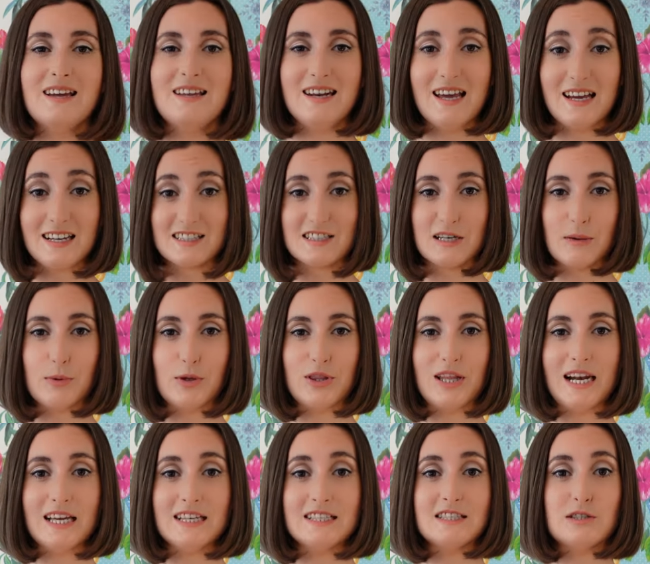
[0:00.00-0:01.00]
Next up on
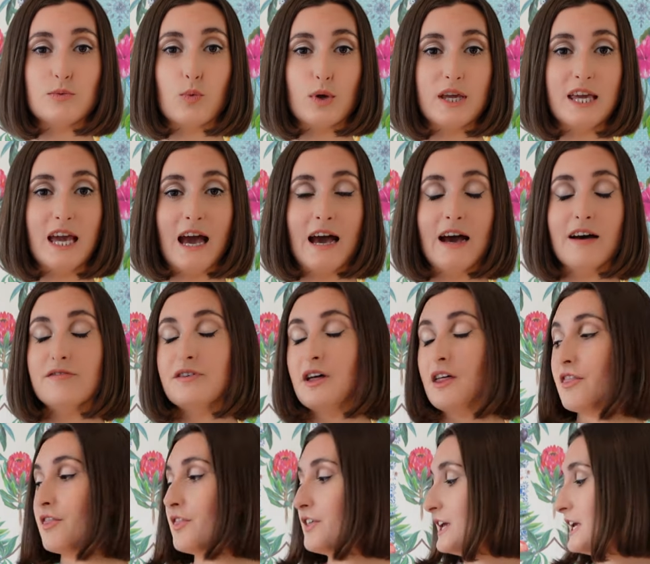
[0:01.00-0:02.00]
the list we have
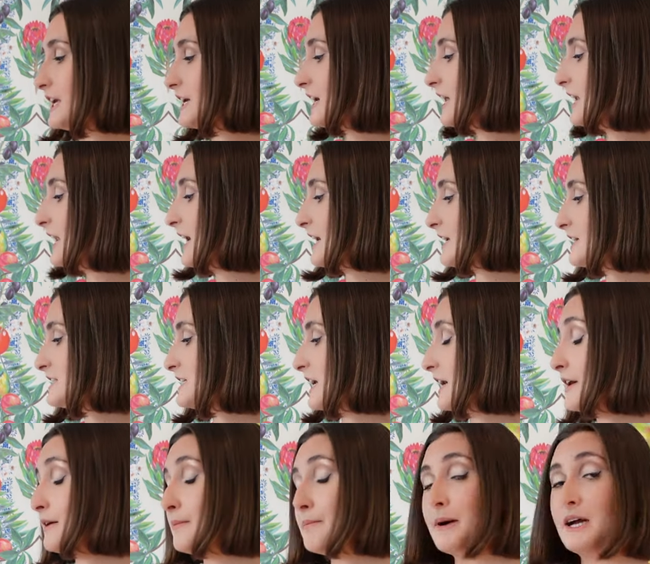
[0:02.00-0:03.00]
The Collector
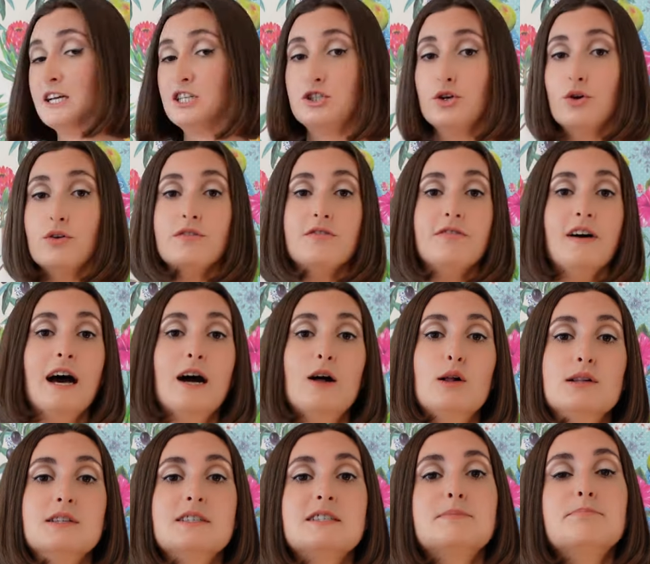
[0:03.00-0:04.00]
by John
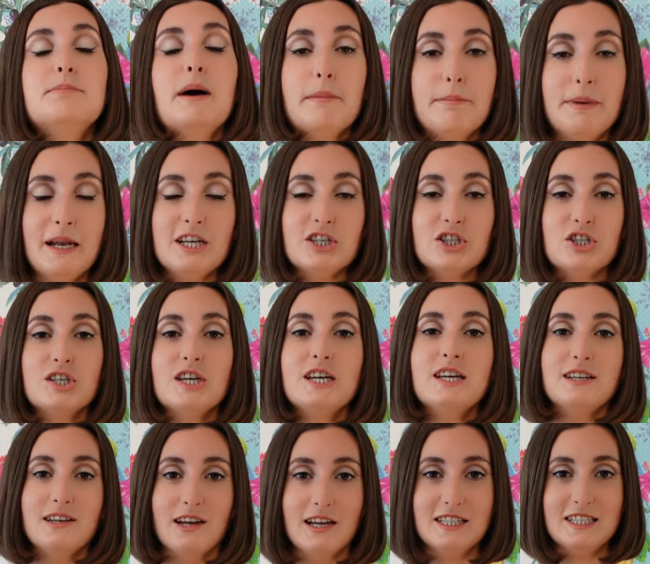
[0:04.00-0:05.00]
Fowles, published
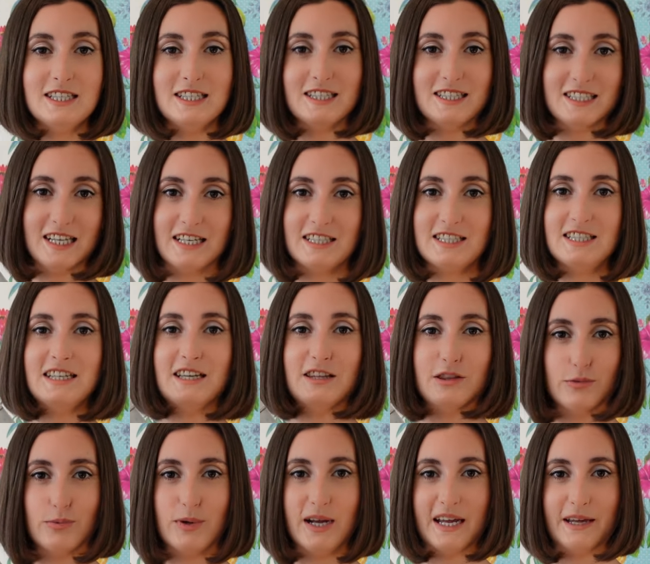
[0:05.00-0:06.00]
in nineteen
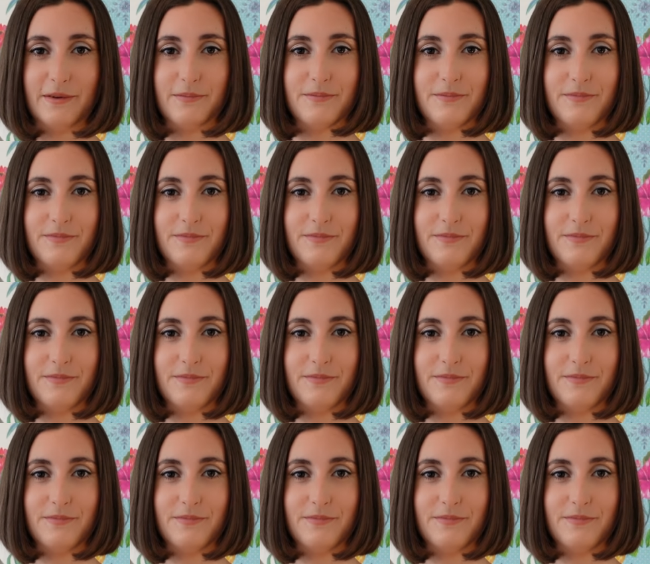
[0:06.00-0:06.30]
sixty-three.